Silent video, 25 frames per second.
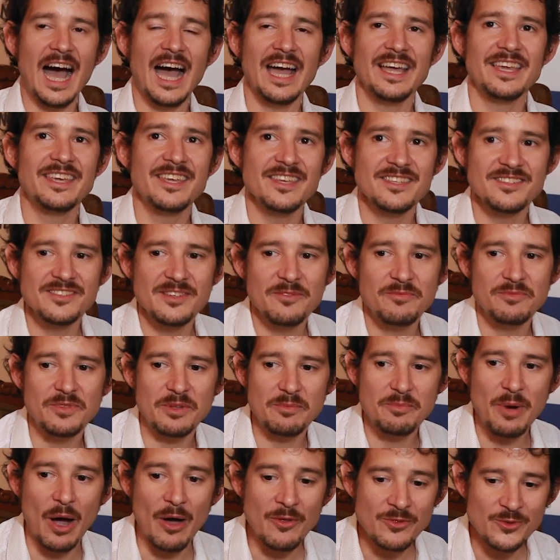I guess the
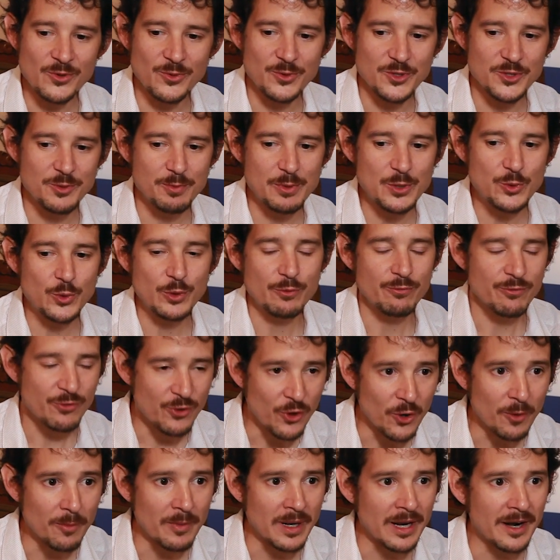boundaries between
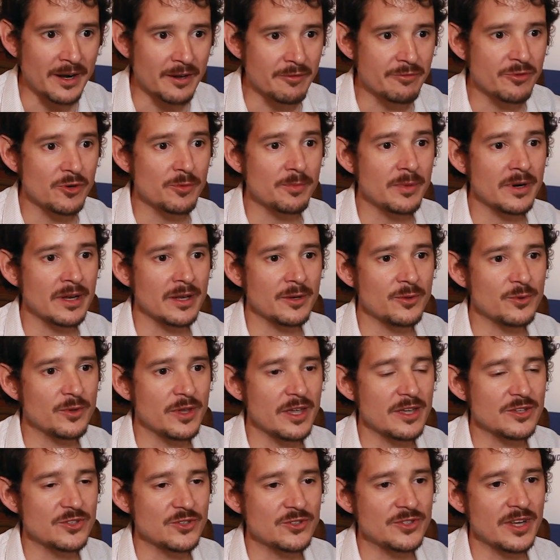formal and informal
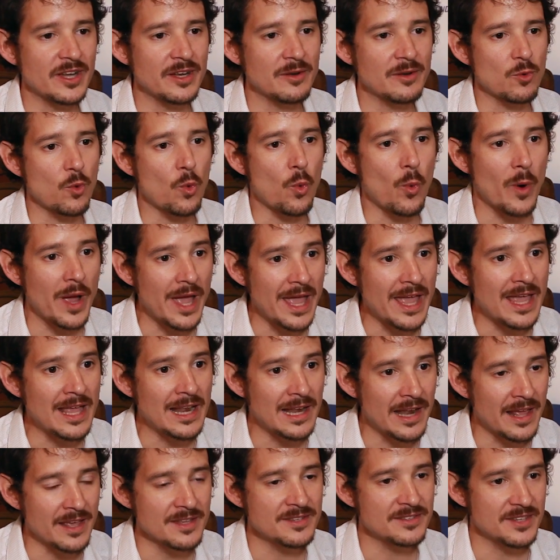education right. way
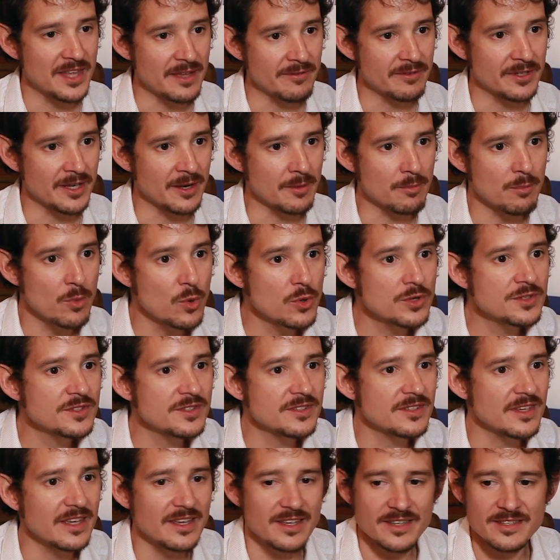less evident.
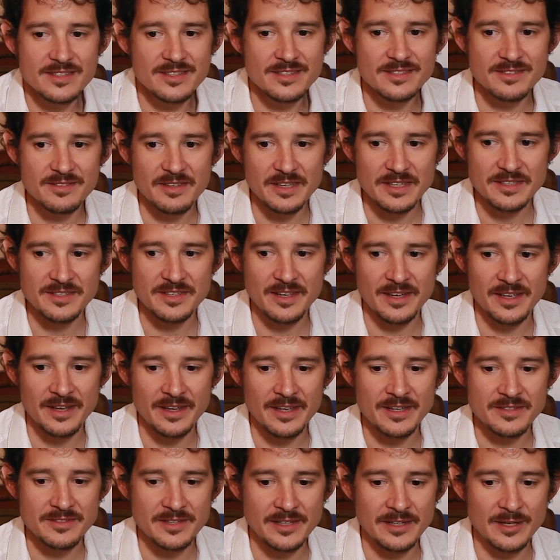MOOCs is, is, a,
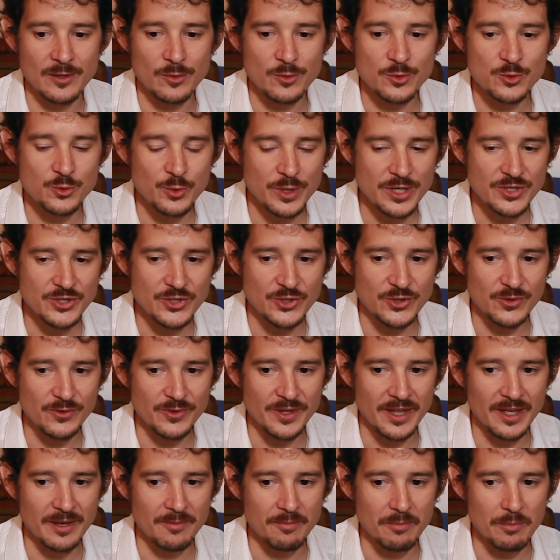is an illustration of
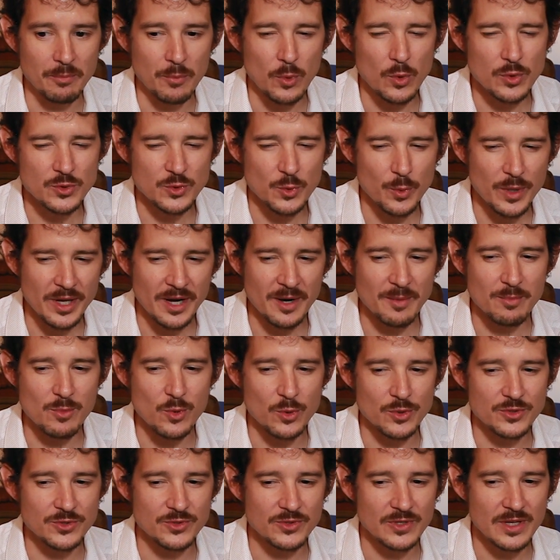that. MOOCs, what are
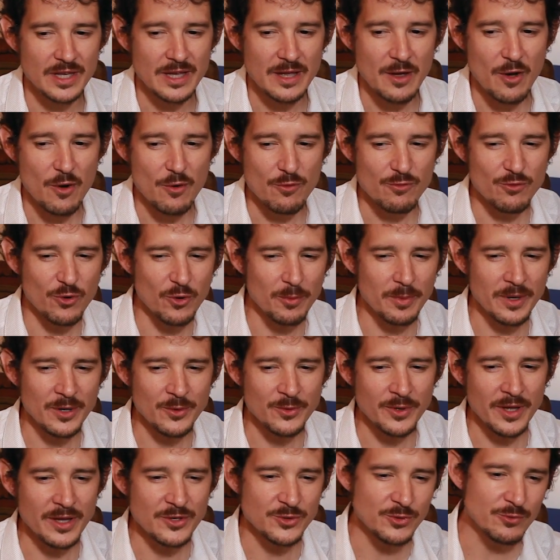MOOCs? formal
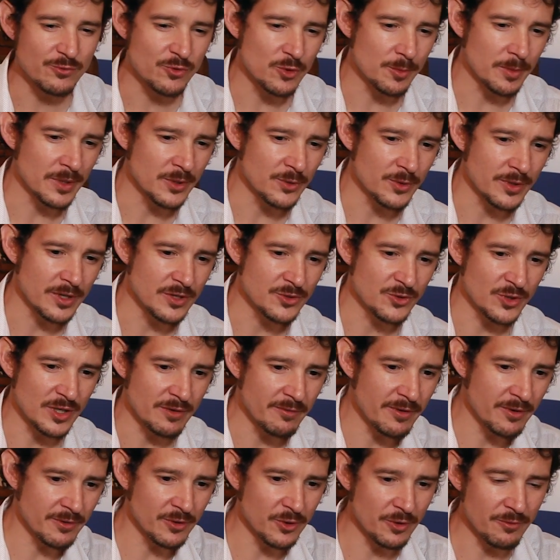education, formal education,
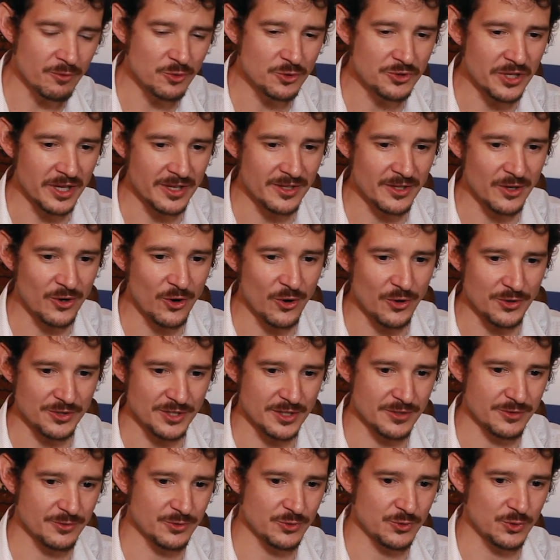even if you take the
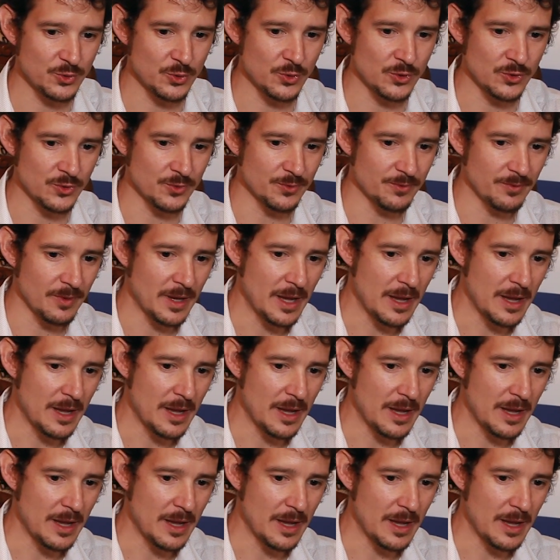courses to